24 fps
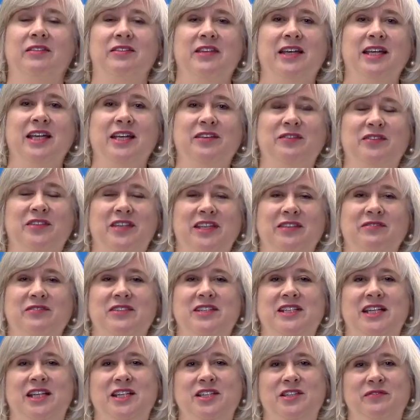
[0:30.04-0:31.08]
Thank you for the
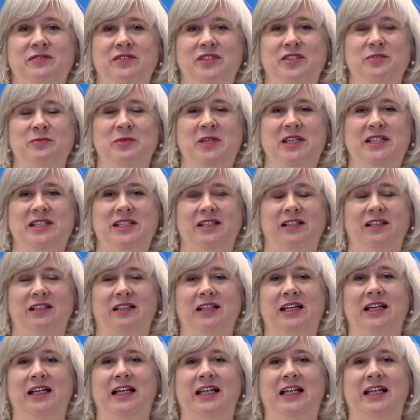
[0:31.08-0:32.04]
invitation, Vismita.